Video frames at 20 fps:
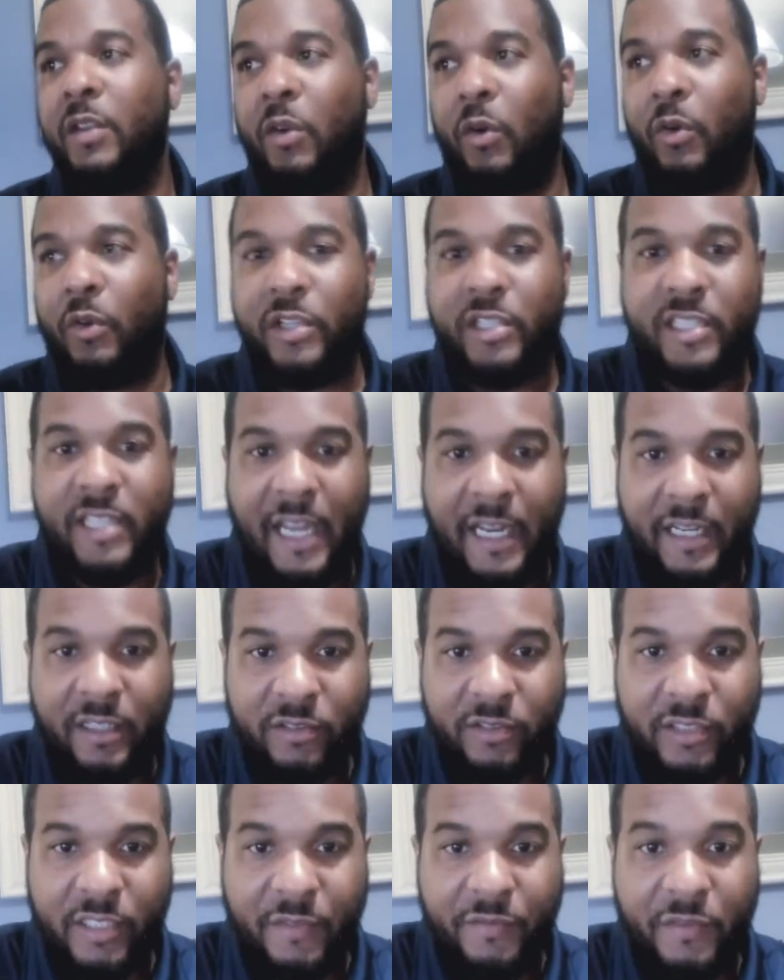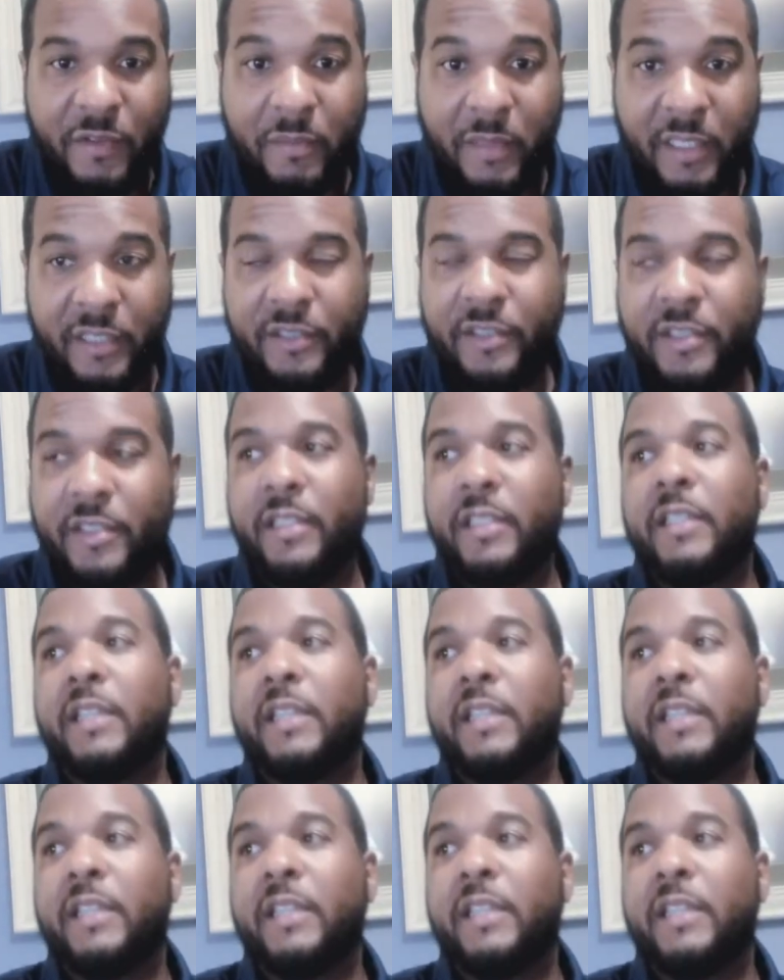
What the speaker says: or cycles of the month.